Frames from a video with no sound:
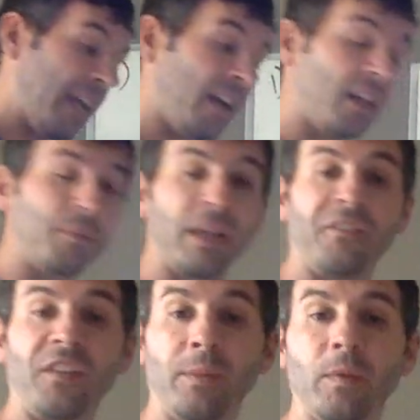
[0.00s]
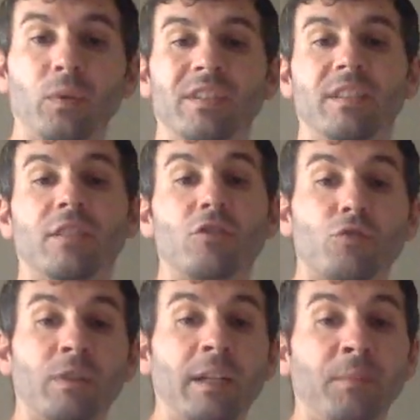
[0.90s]
a colorblind female, which is
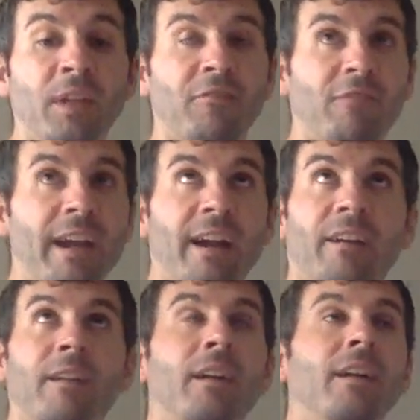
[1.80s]
extremely rare,